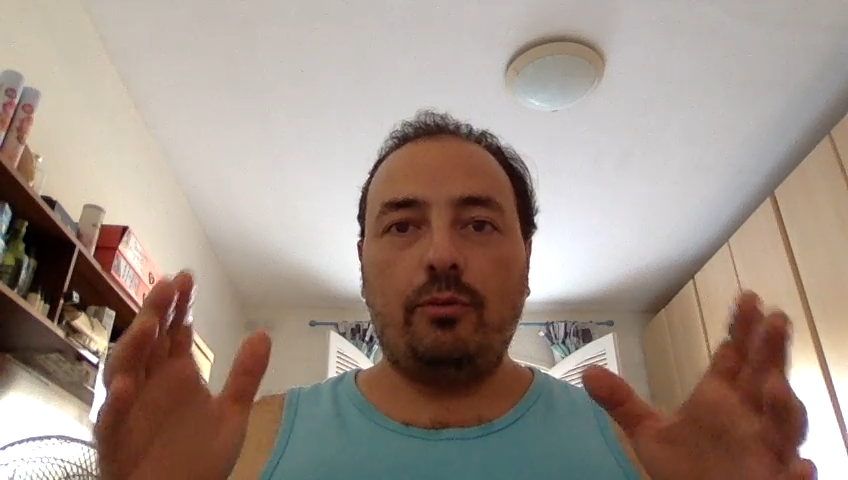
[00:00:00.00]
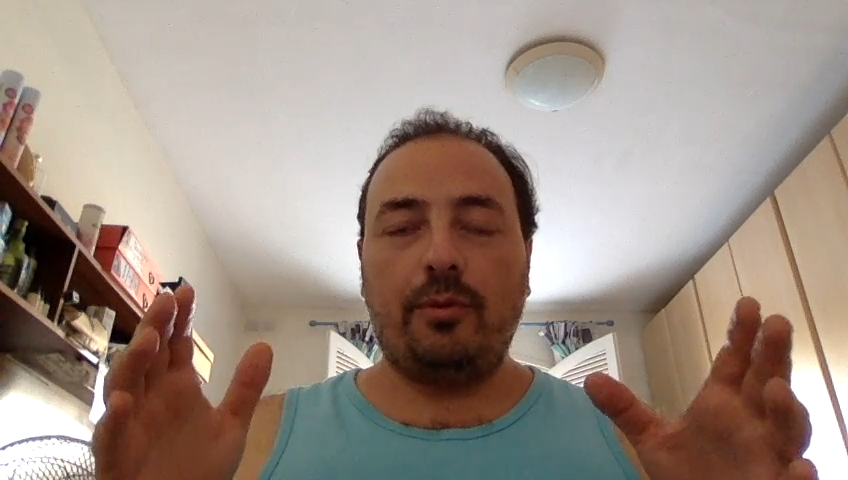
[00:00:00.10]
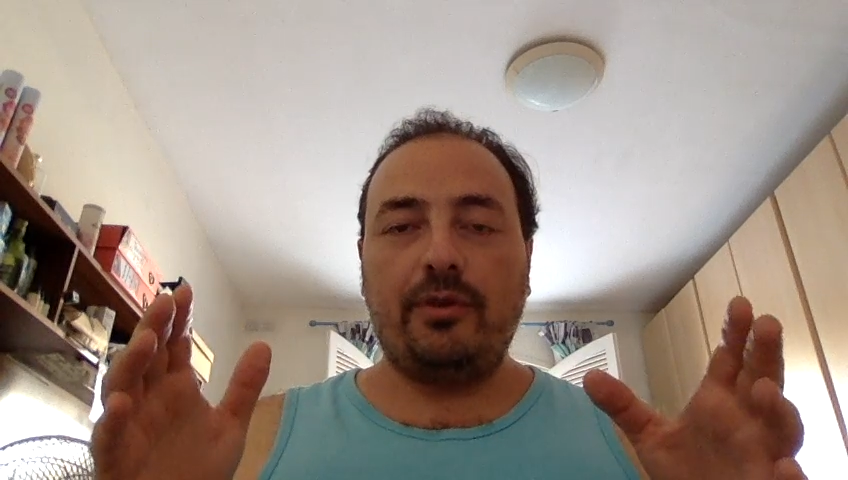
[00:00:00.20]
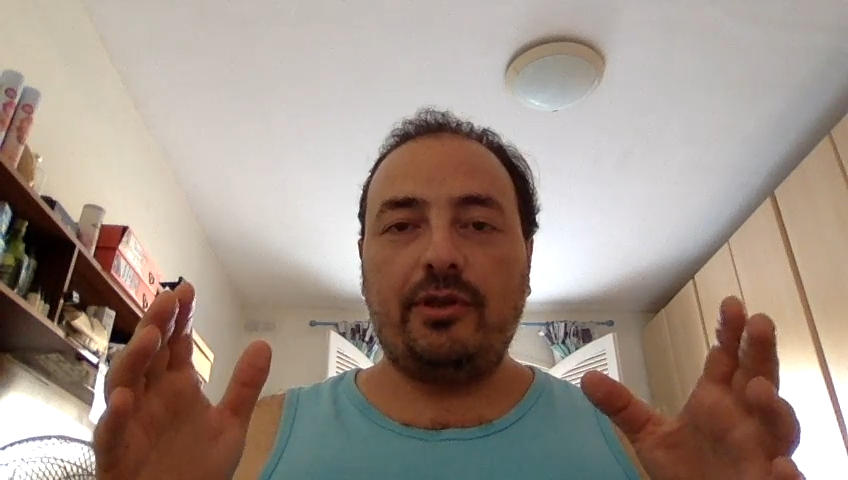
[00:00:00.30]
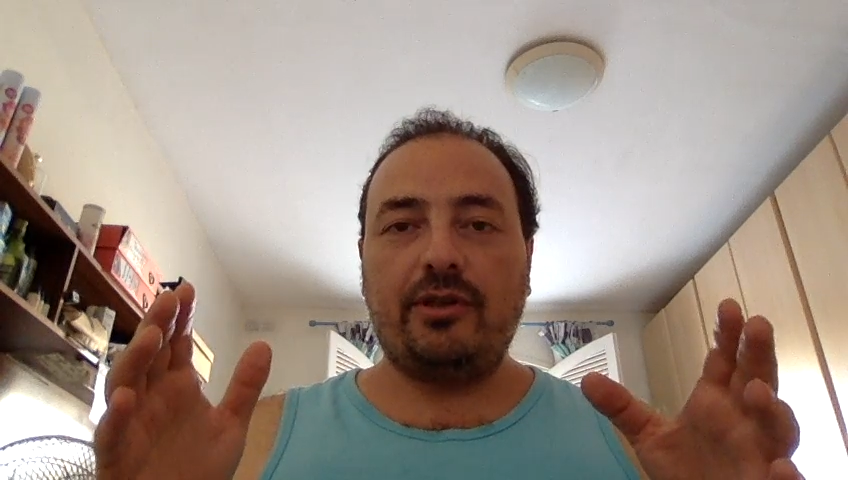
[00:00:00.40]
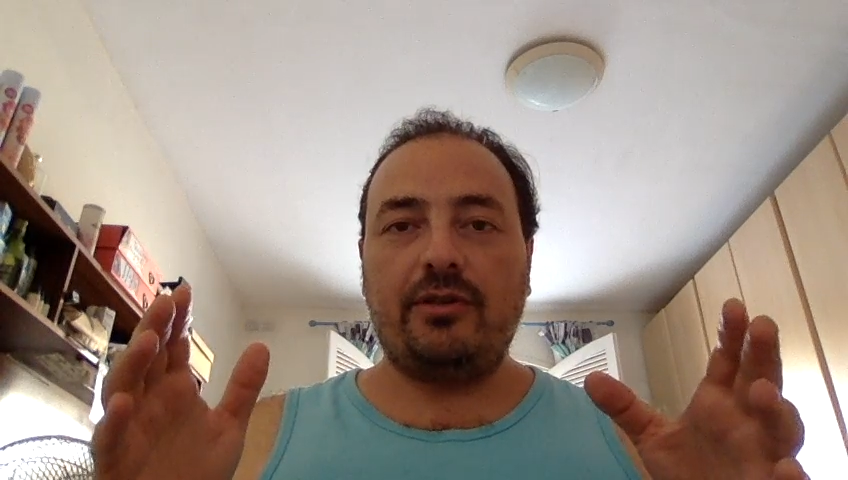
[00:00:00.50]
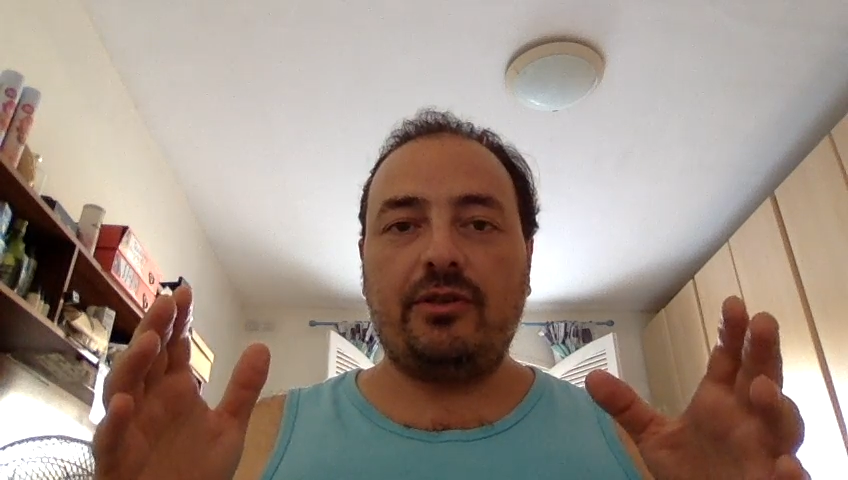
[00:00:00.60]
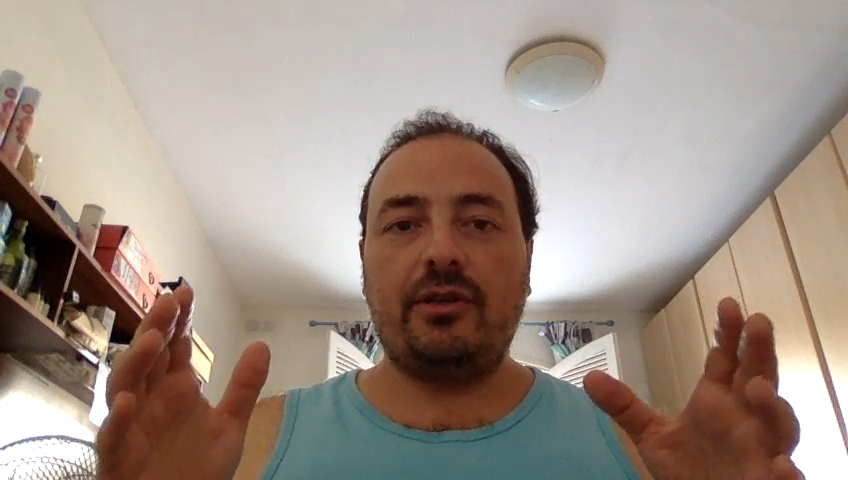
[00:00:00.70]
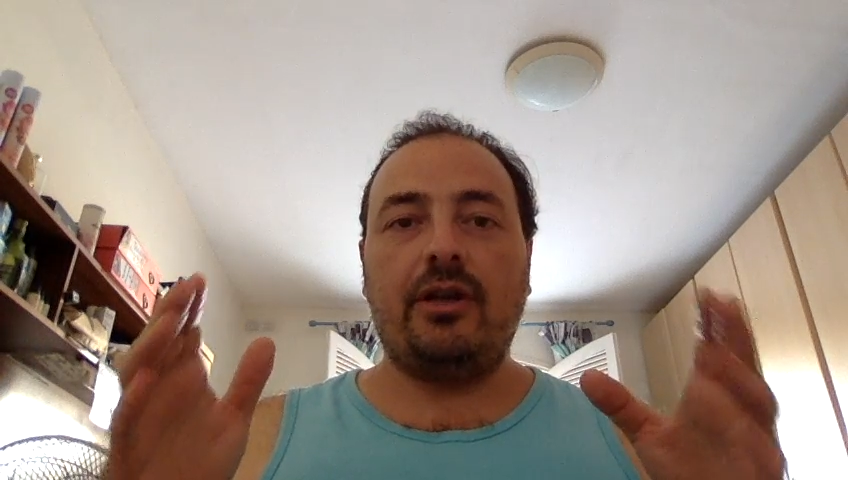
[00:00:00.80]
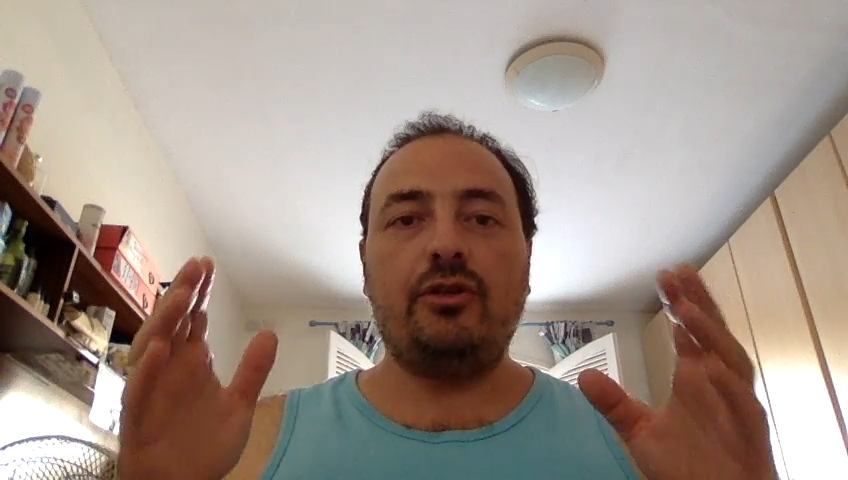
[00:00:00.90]
promises
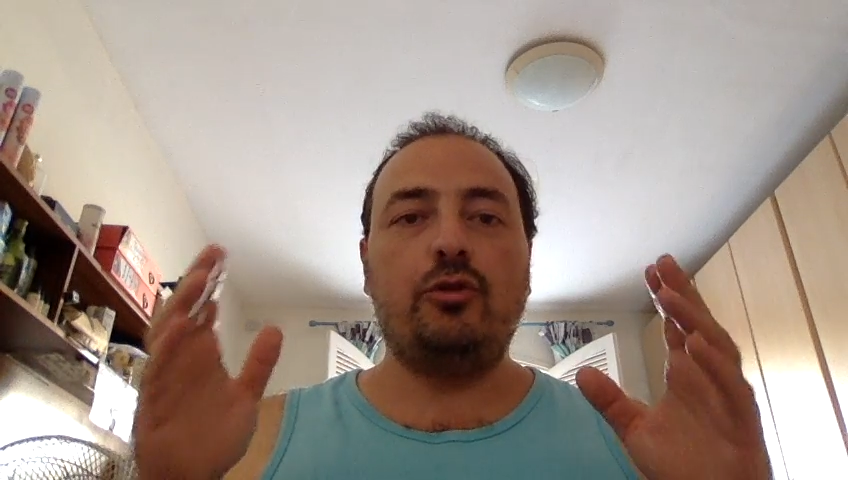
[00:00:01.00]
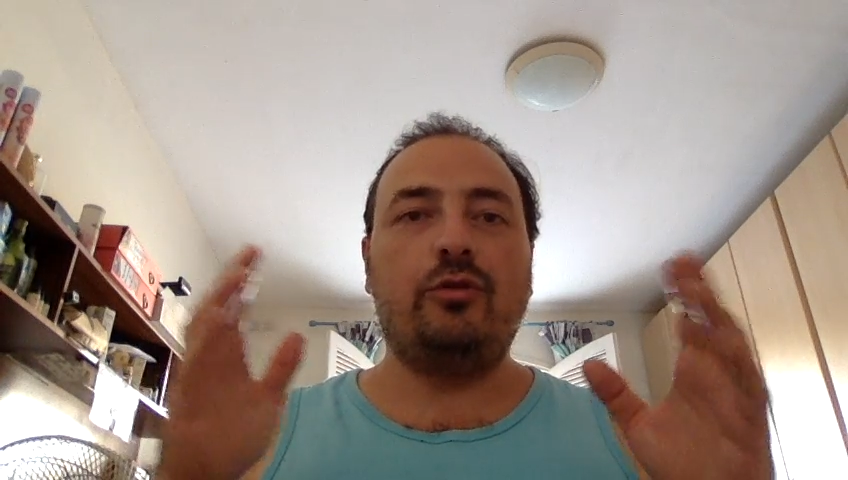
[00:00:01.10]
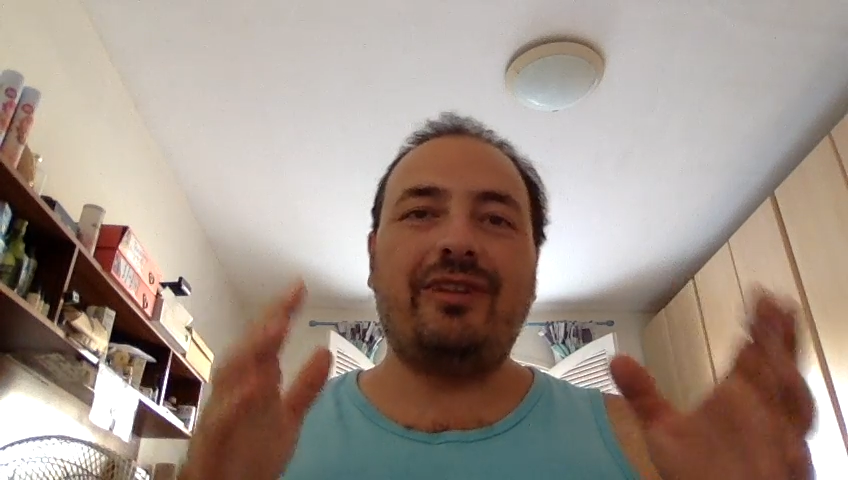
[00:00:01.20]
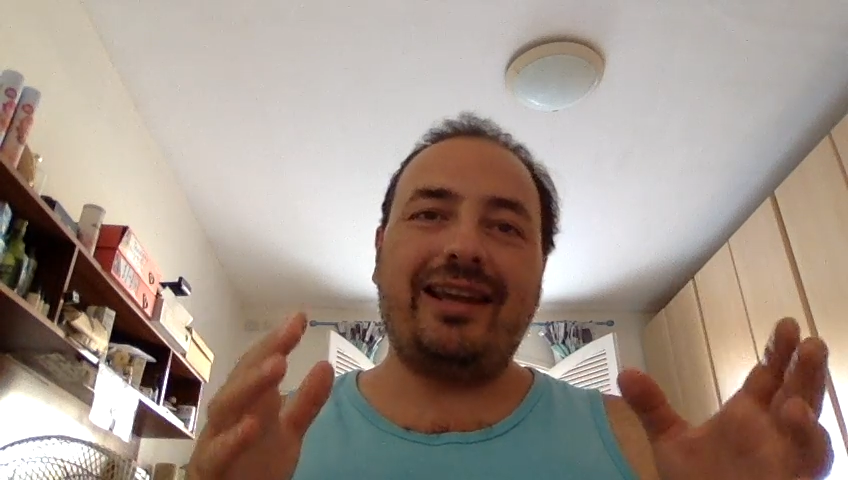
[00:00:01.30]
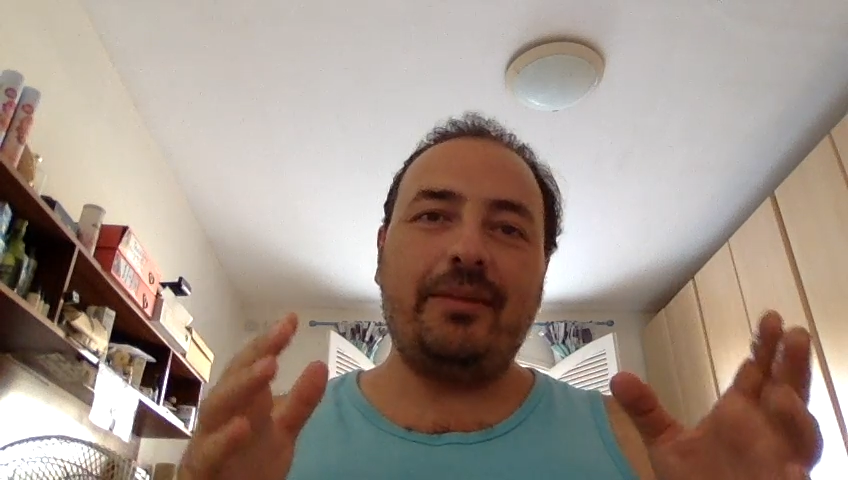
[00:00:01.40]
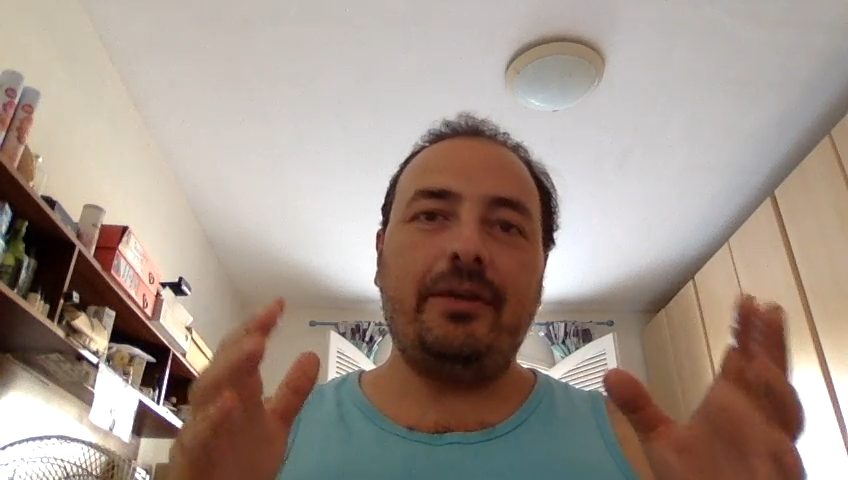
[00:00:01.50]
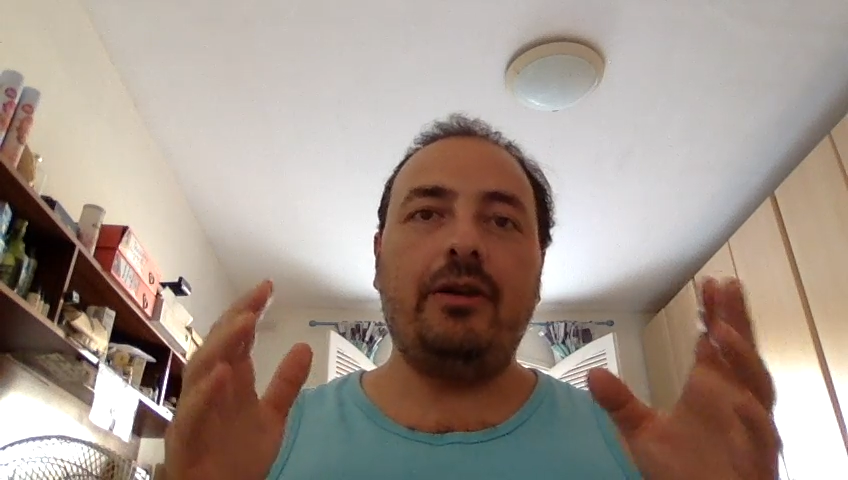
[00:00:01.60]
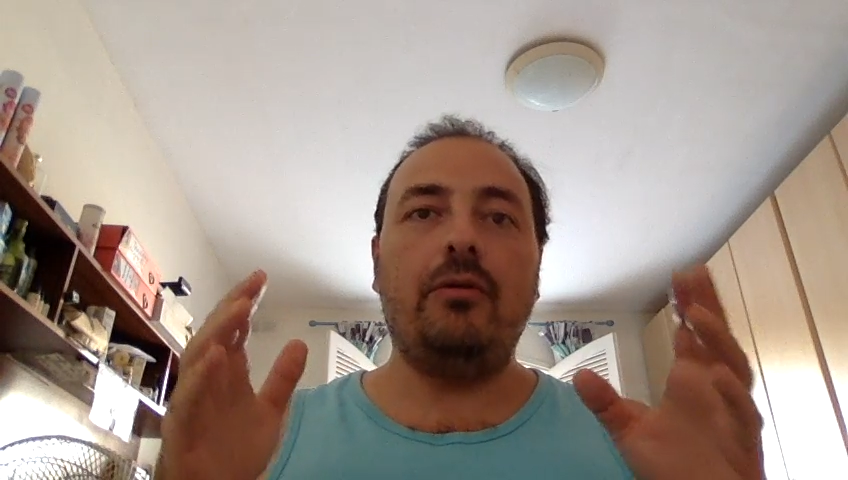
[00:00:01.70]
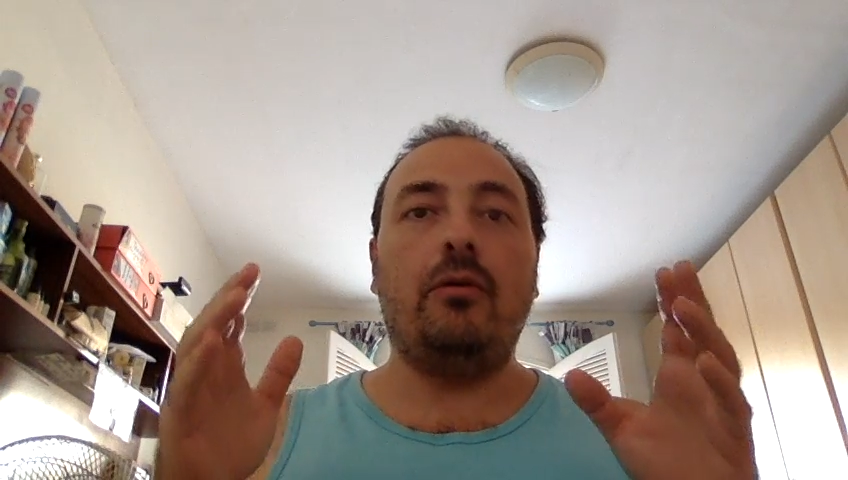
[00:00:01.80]
as regards to timing